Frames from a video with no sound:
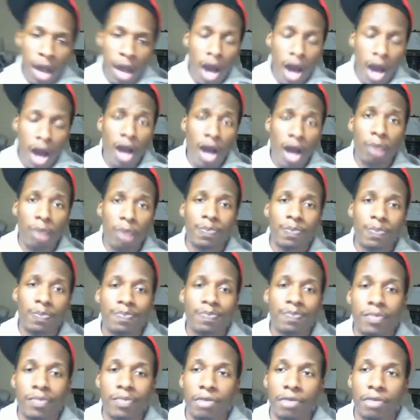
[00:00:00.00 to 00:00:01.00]

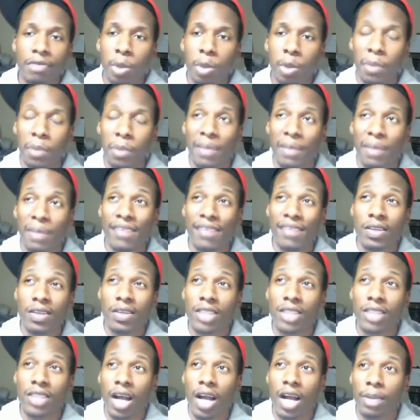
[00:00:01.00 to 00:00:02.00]
My favorite
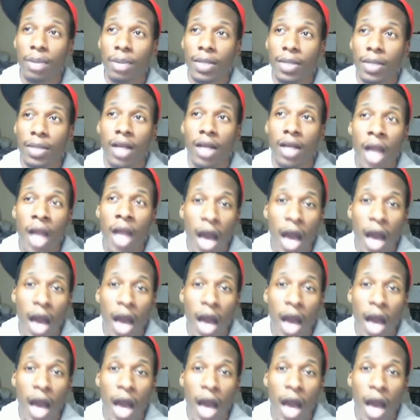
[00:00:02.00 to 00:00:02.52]
soccer player.